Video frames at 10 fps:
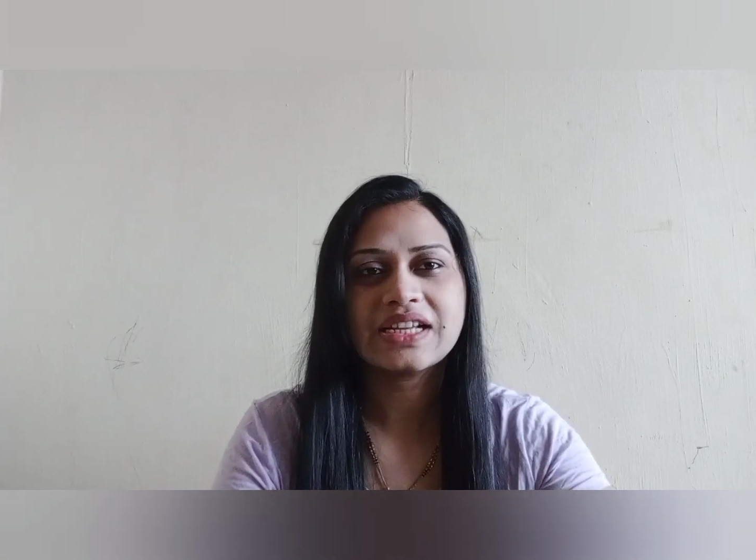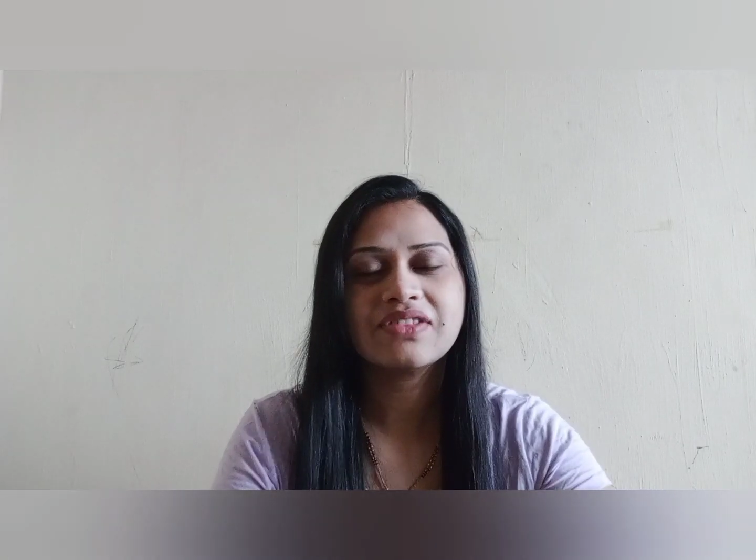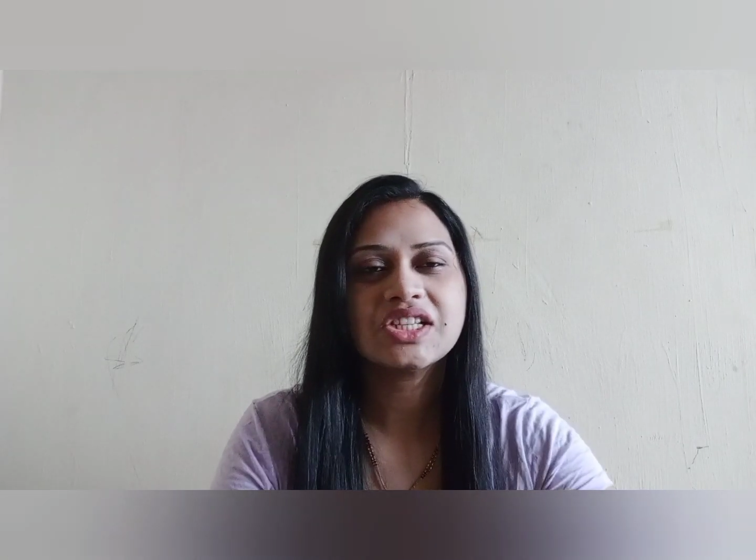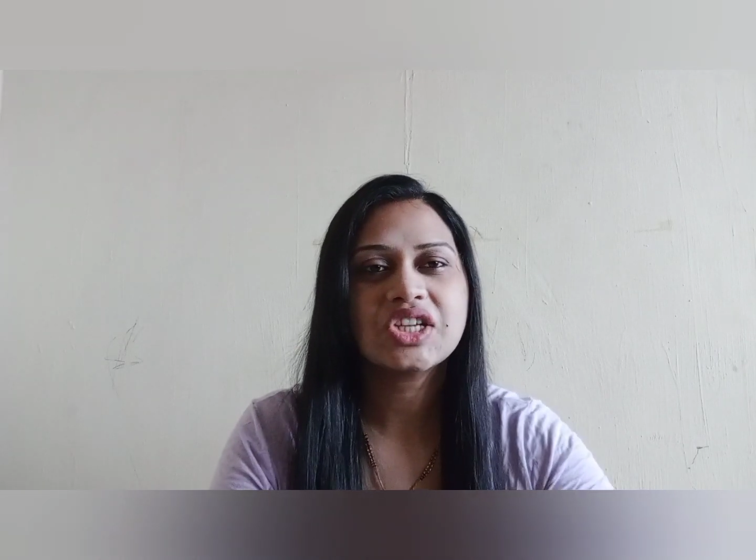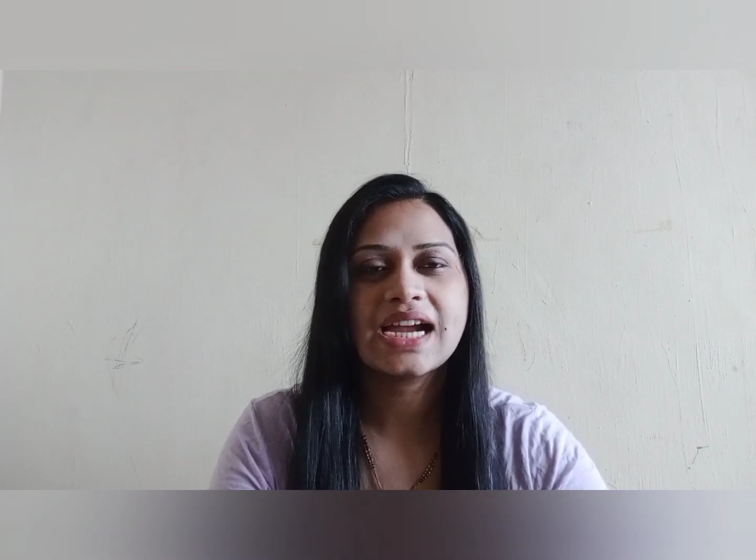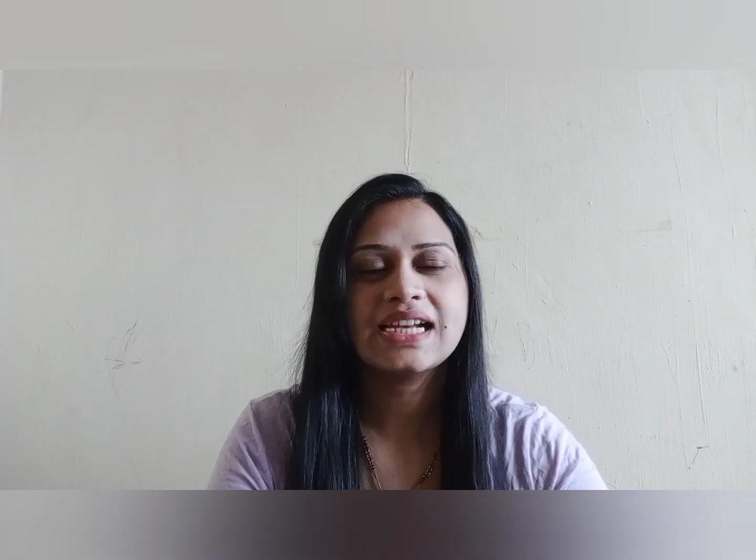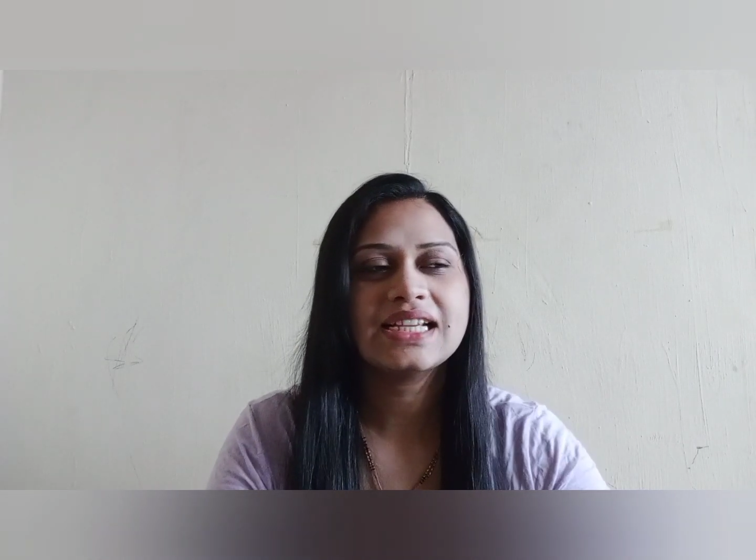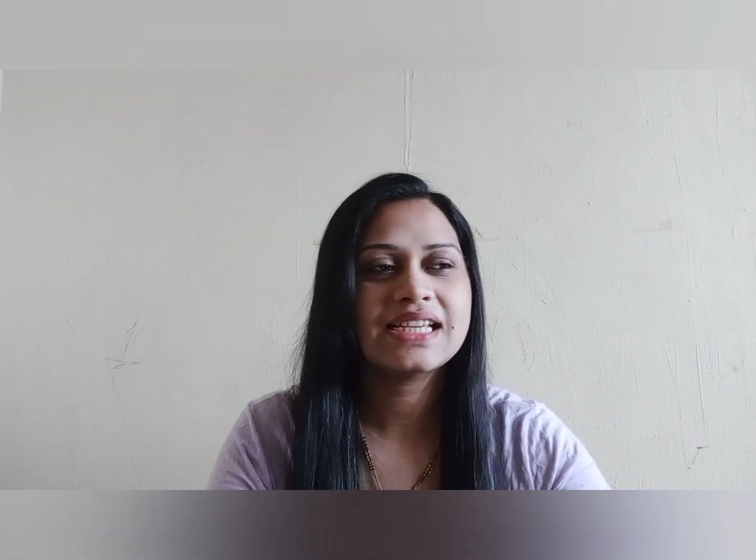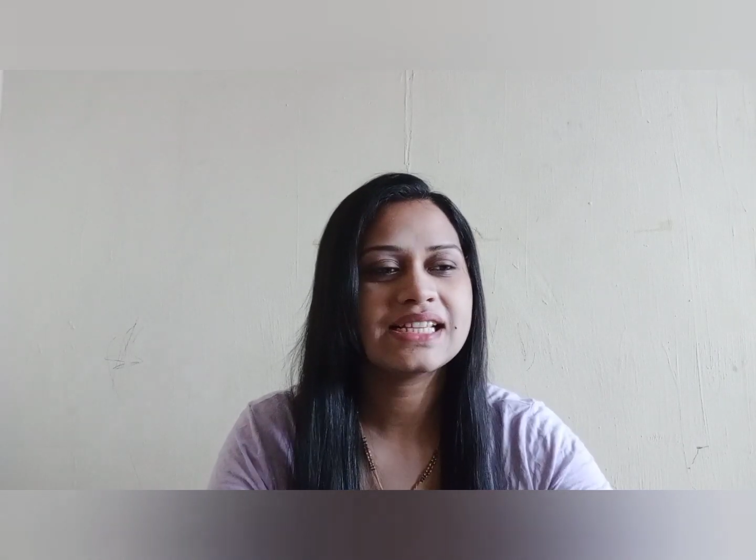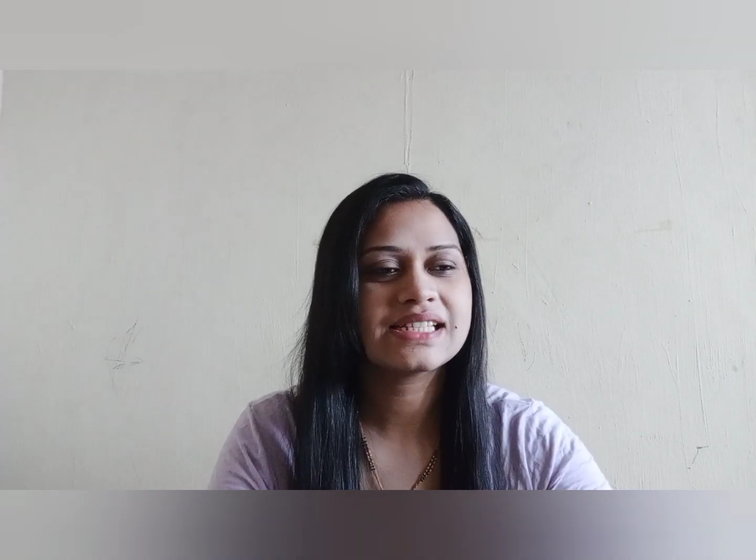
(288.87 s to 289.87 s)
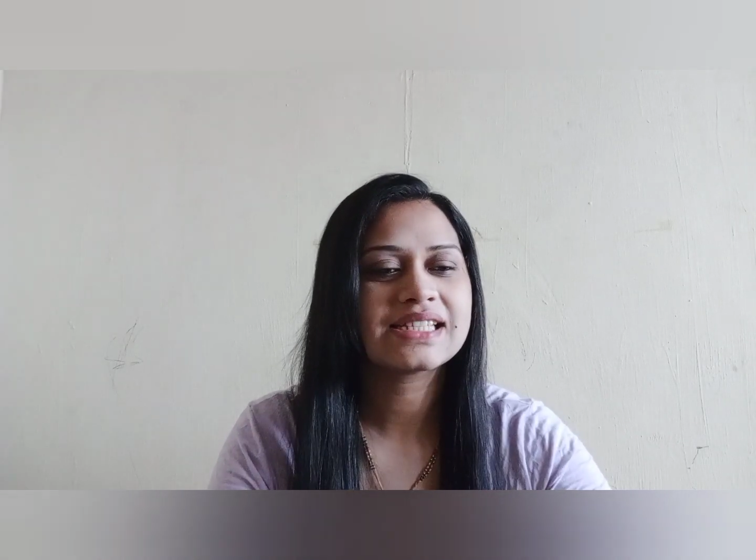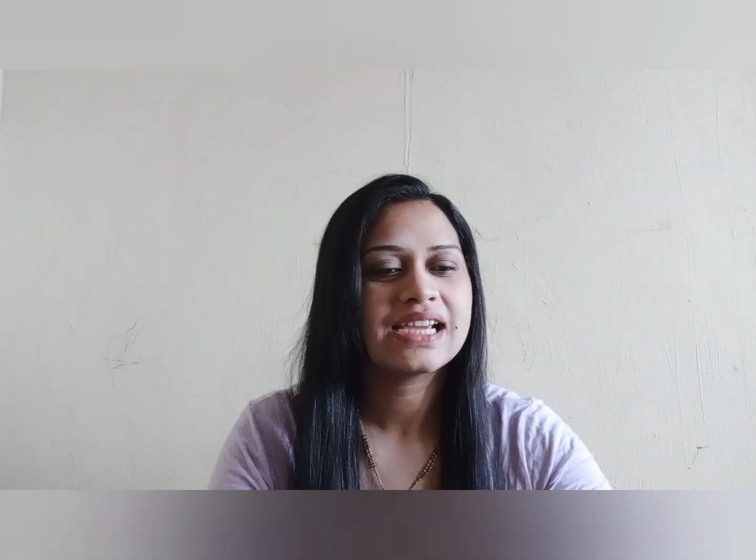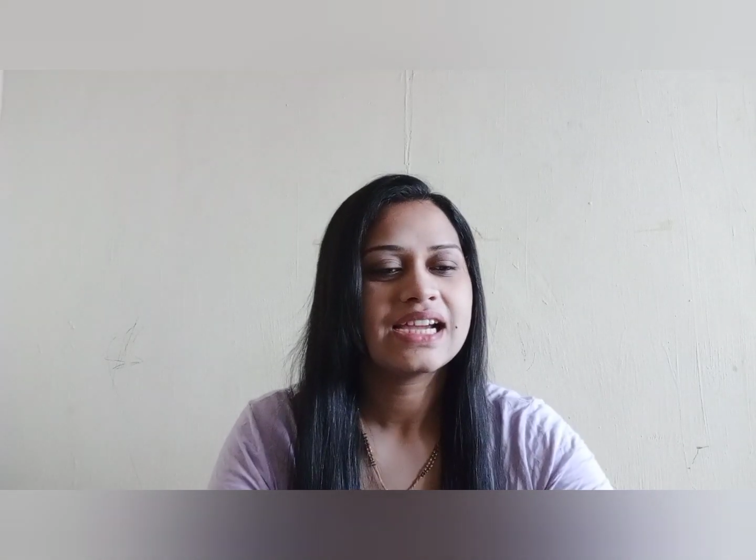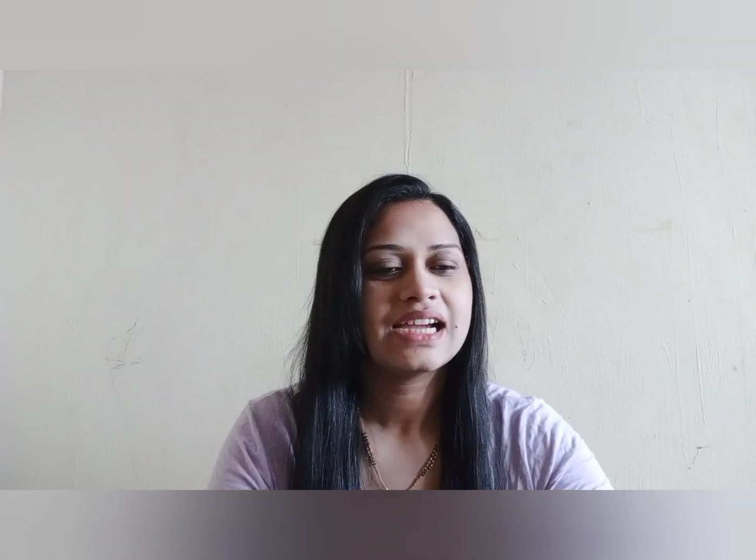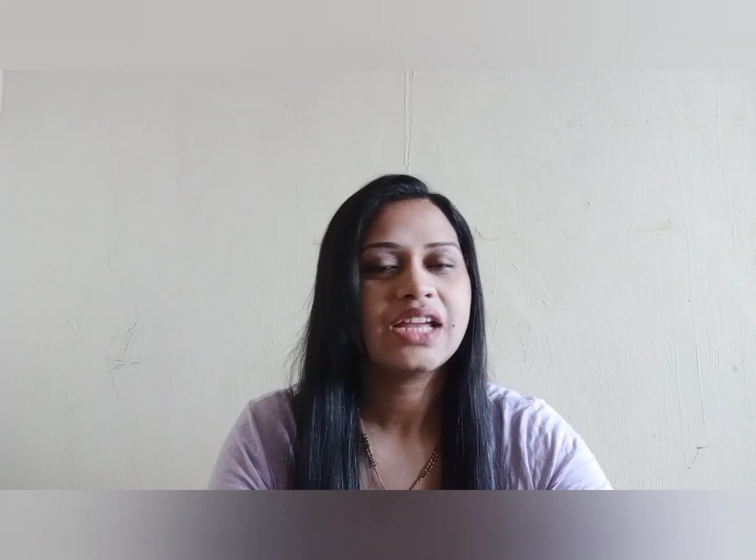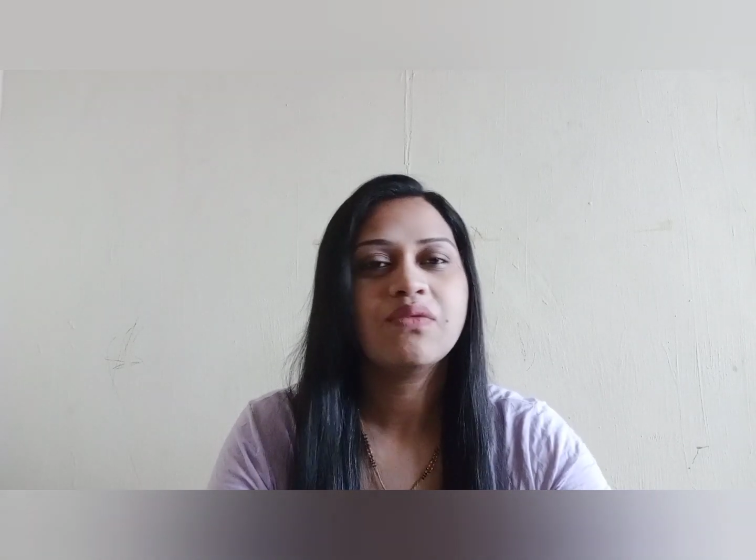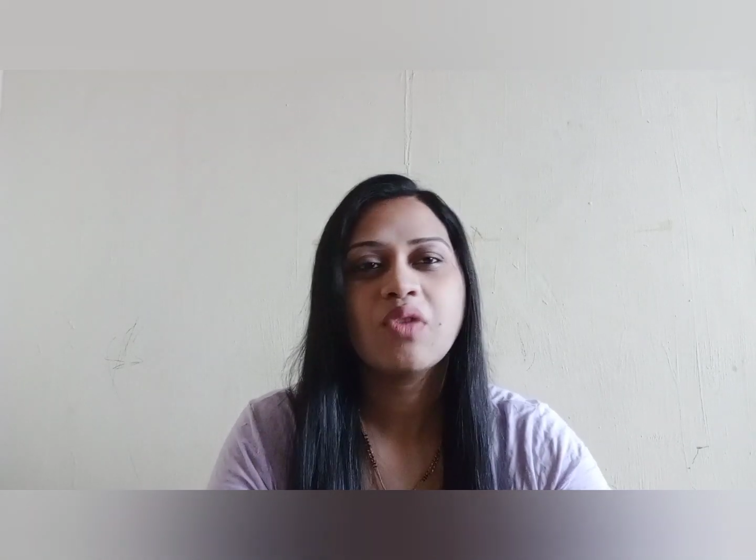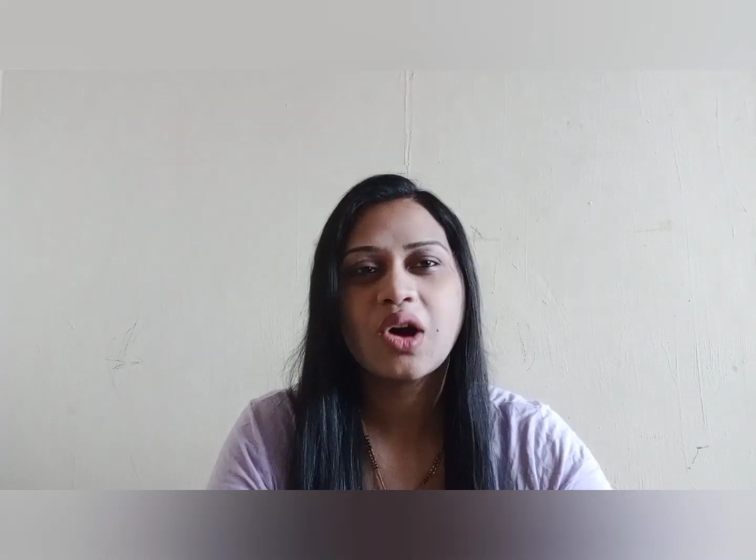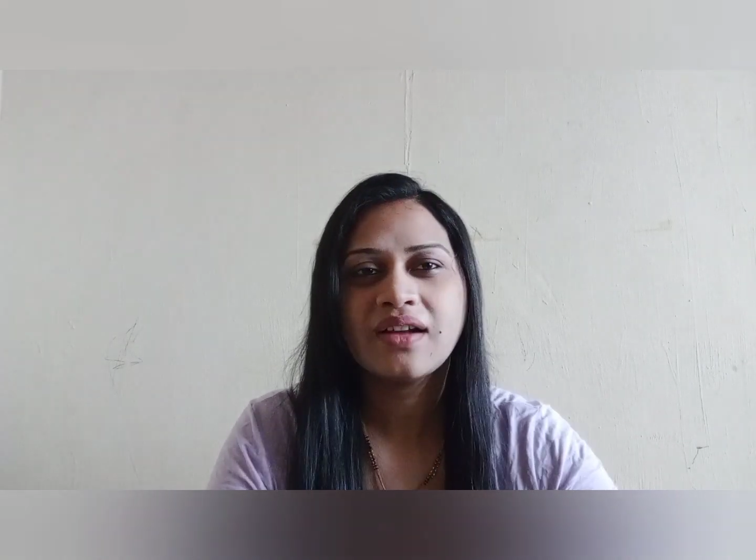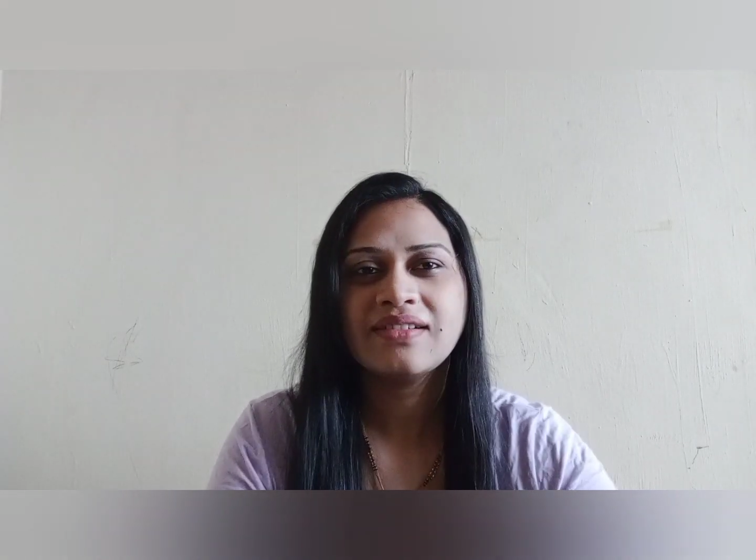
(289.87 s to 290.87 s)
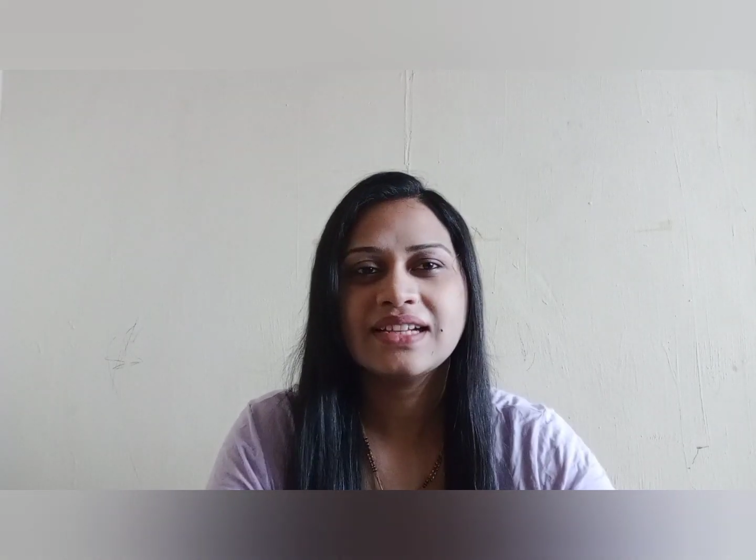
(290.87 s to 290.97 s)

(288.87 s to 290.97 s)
If the child is involved